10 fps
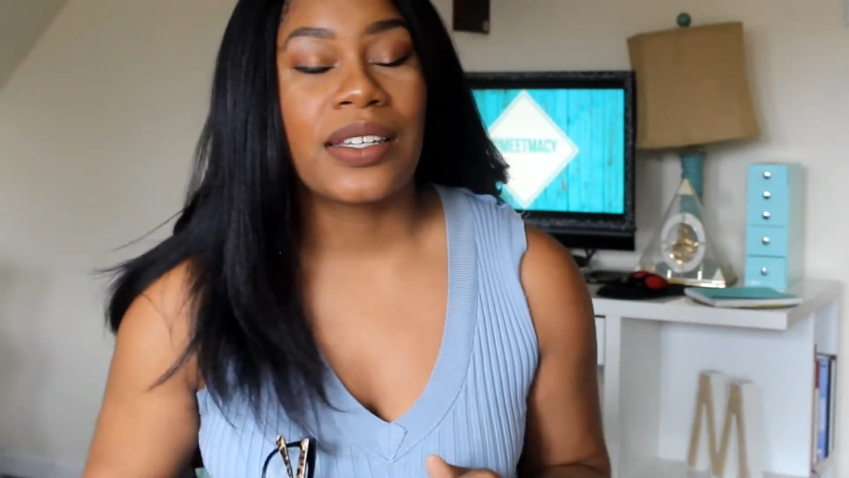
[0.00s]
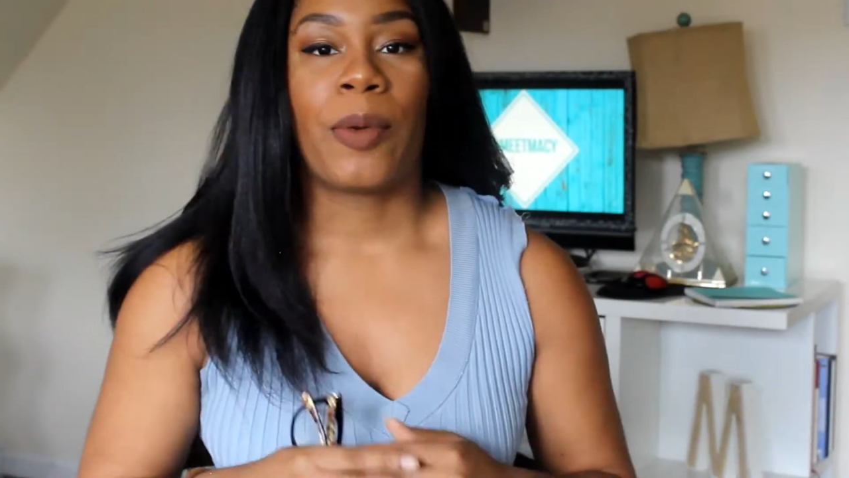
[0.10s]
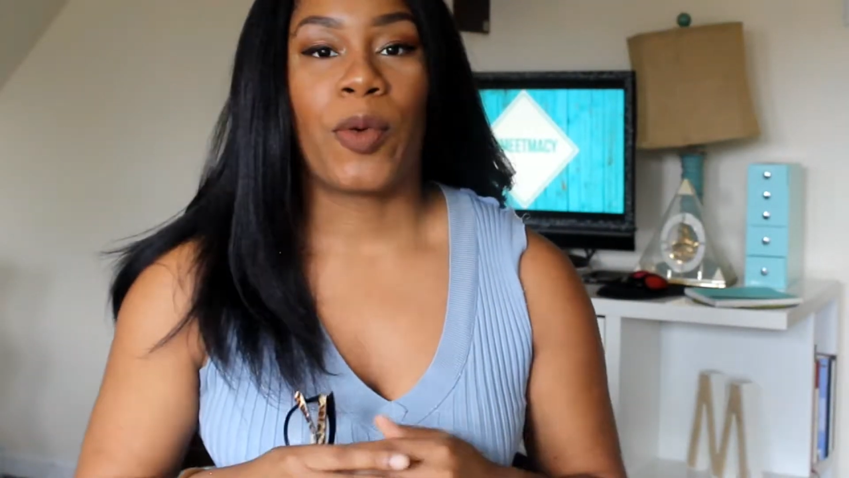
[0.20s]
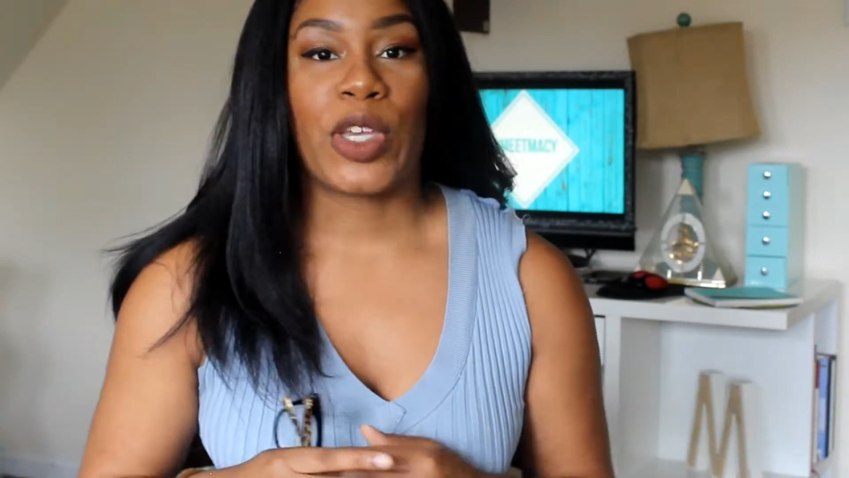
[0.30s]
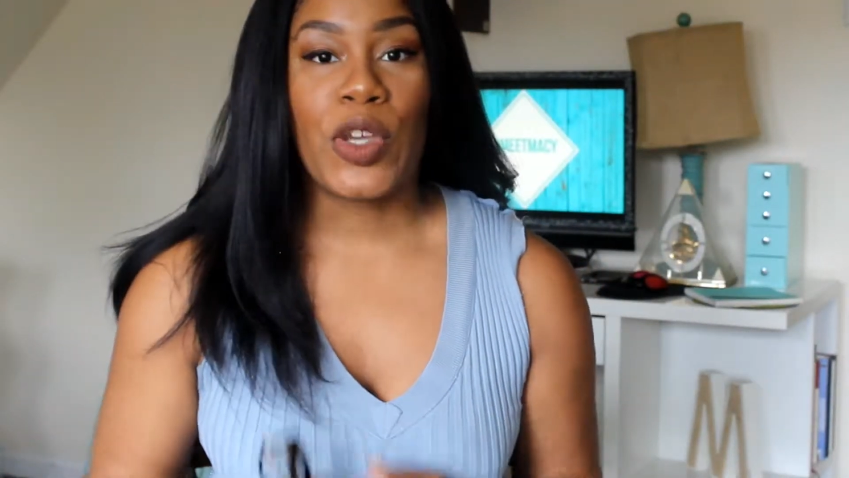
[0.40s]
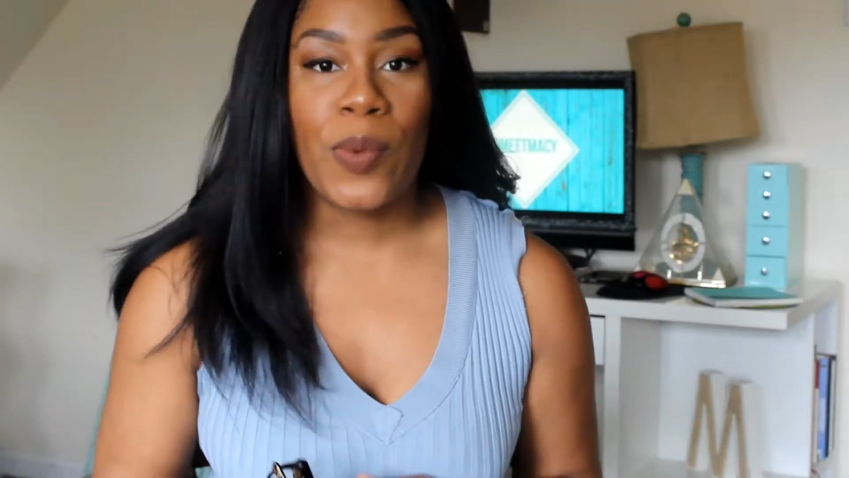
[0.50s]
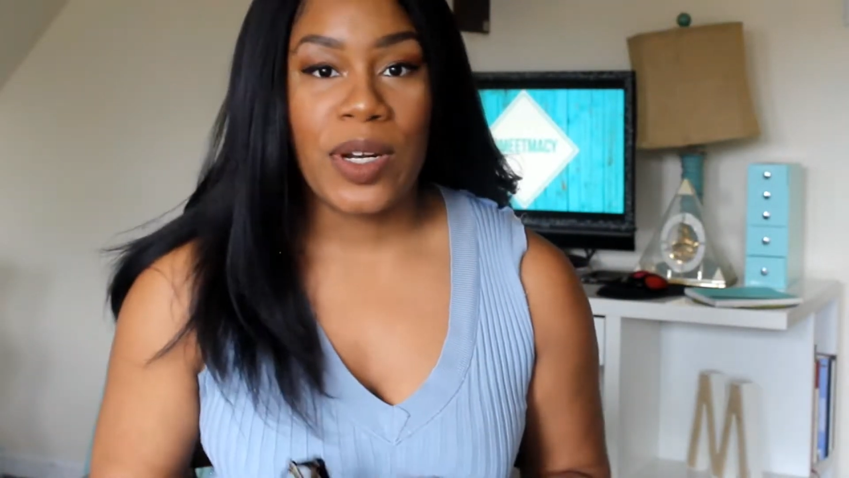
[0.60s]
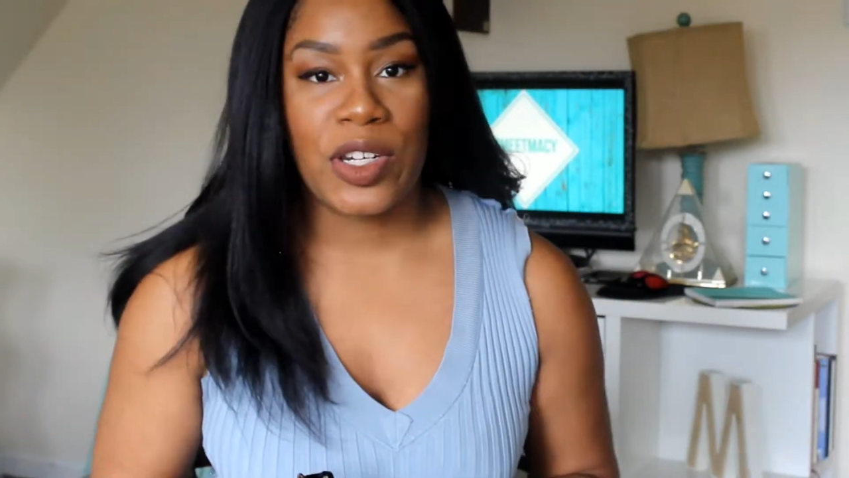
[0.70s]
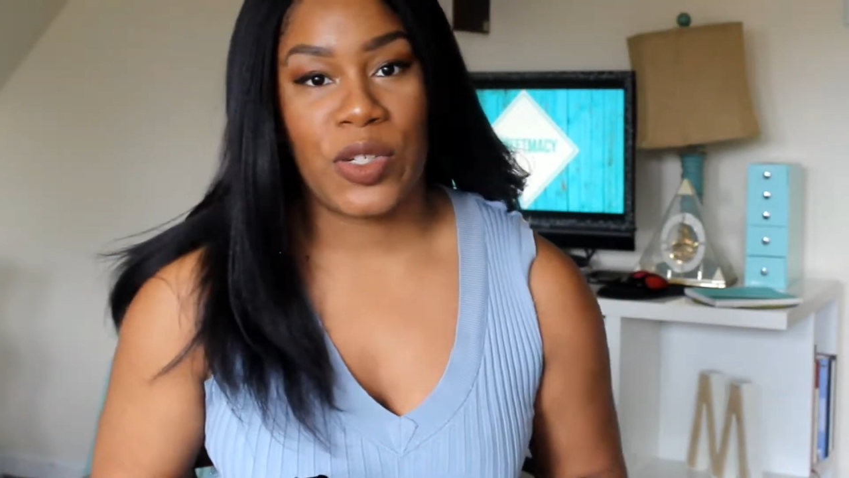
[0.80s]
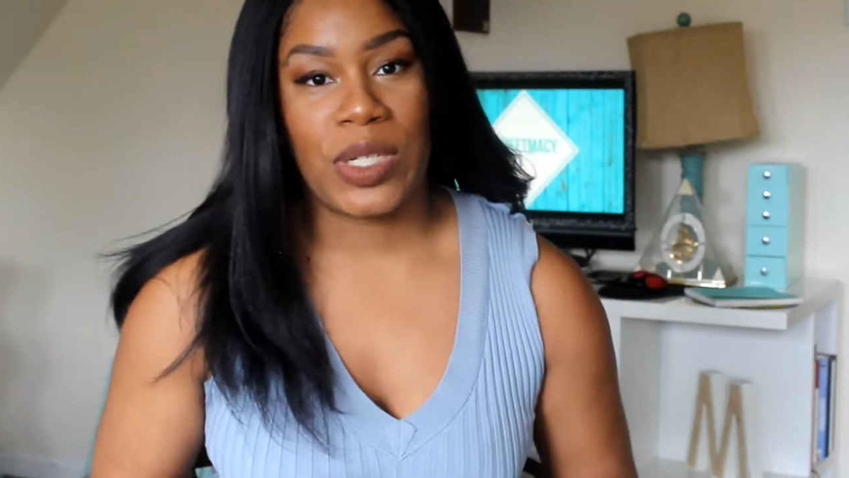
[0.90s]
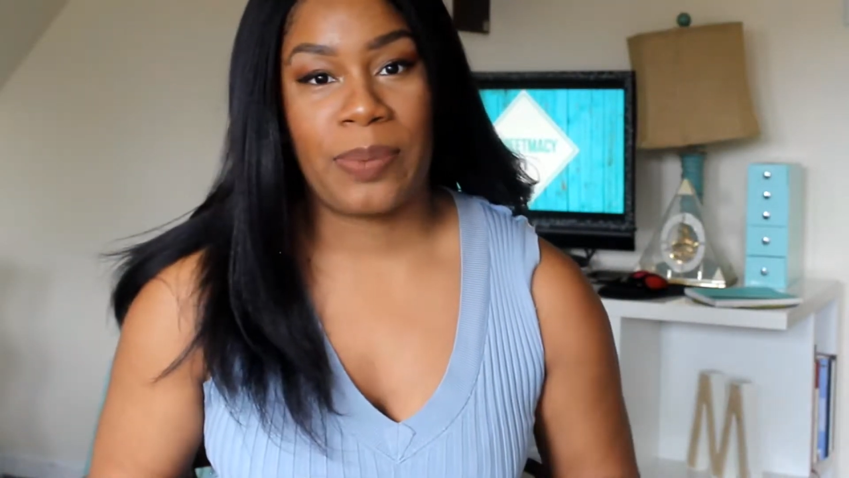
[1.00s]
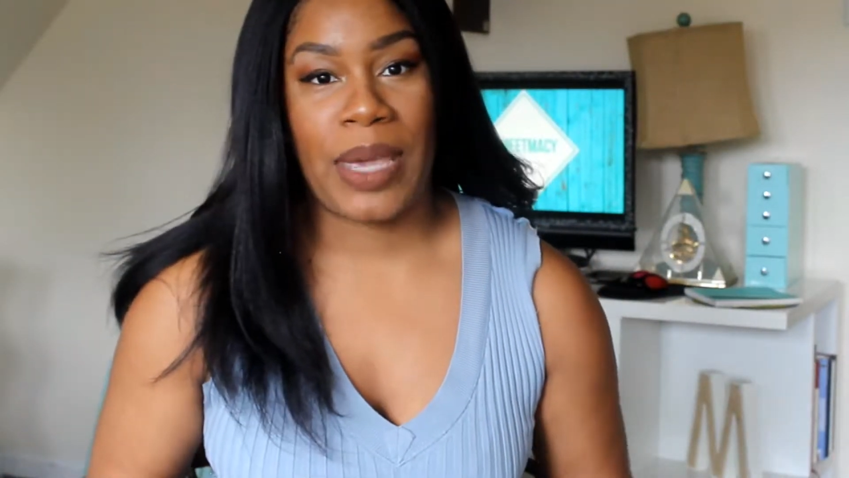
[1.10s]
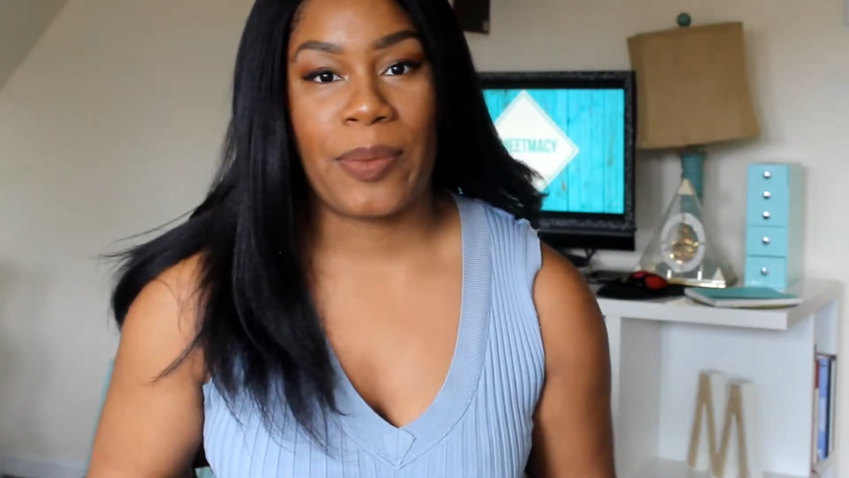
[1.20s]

But what you want to do is pay